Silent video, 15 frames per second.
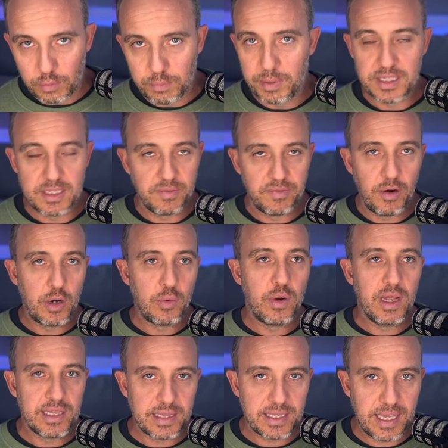But it's very
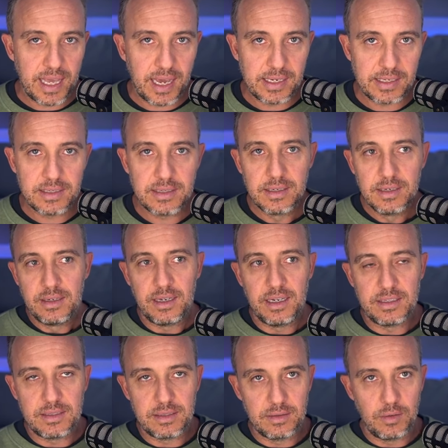rarely the case
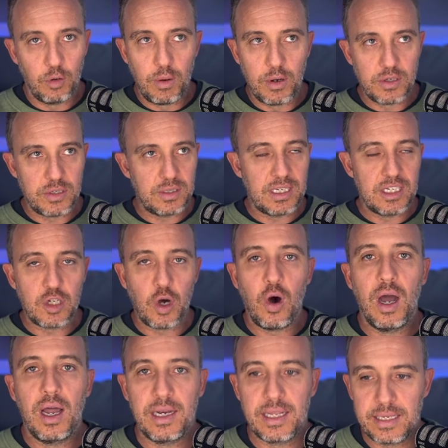it's almost
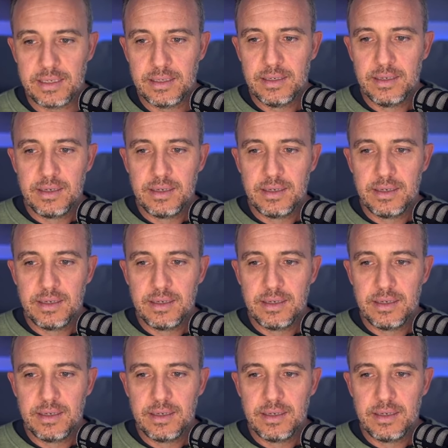entirely